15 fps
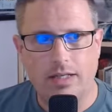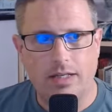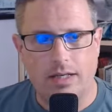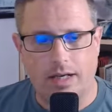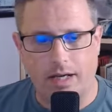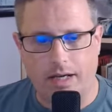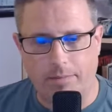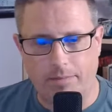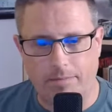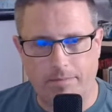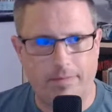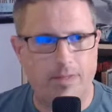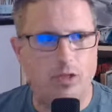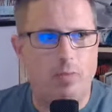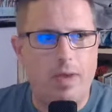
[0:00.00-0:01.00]
You
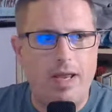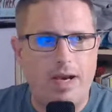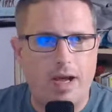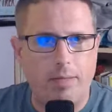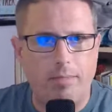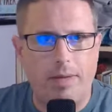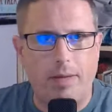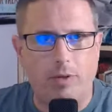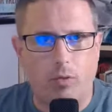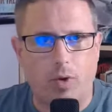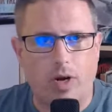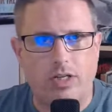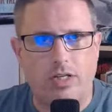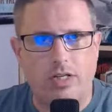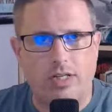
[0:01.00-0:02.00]
may not be able to
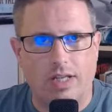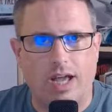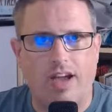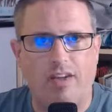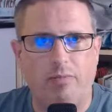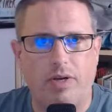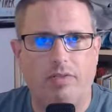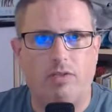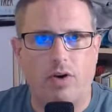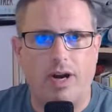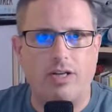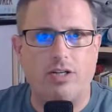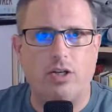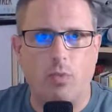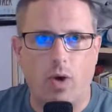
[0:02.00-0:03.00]
watch this live, but if you're
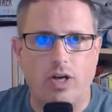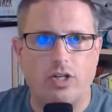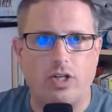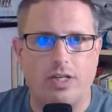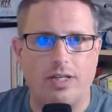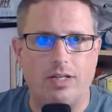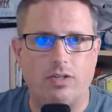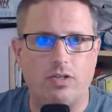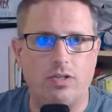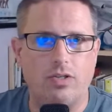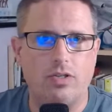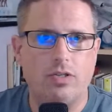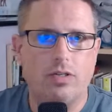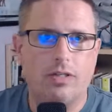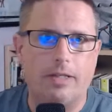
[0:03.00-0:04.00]
actually watching
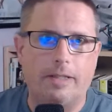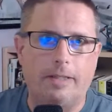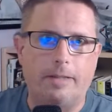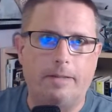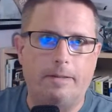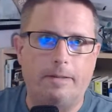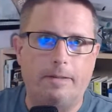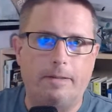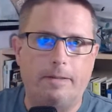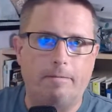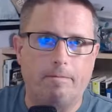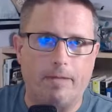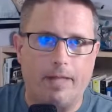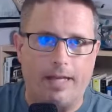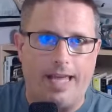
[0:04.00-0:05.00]
this
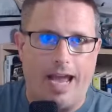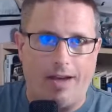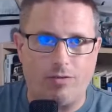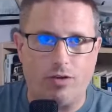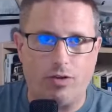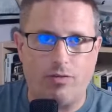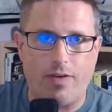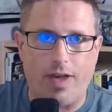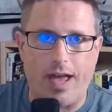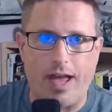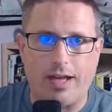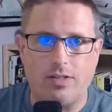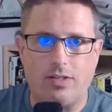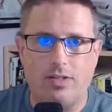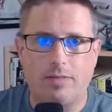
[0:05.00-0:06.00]
like after the
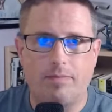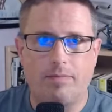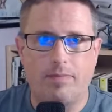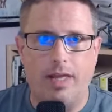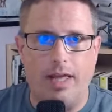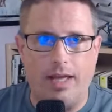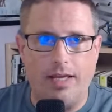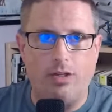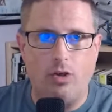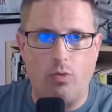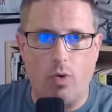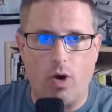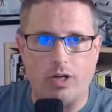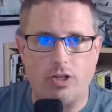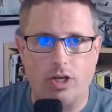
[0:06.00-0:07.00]
fact and you
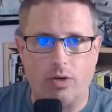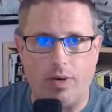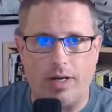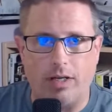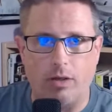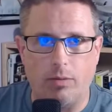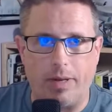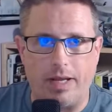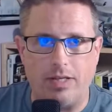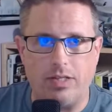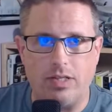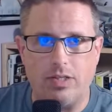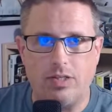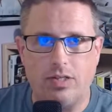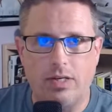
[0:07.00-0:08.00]
watch on a regular
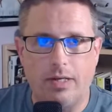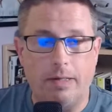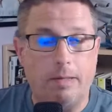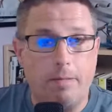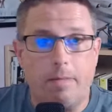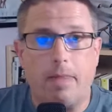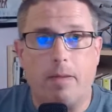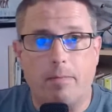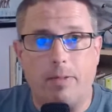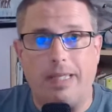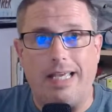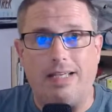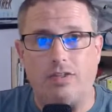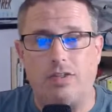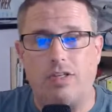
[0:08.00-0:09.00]
basis,
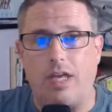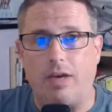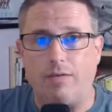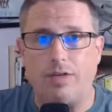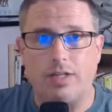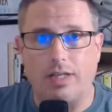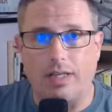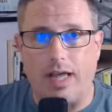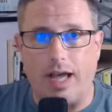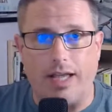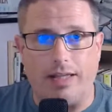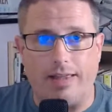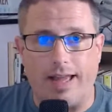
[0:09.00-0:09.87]
please give us a like.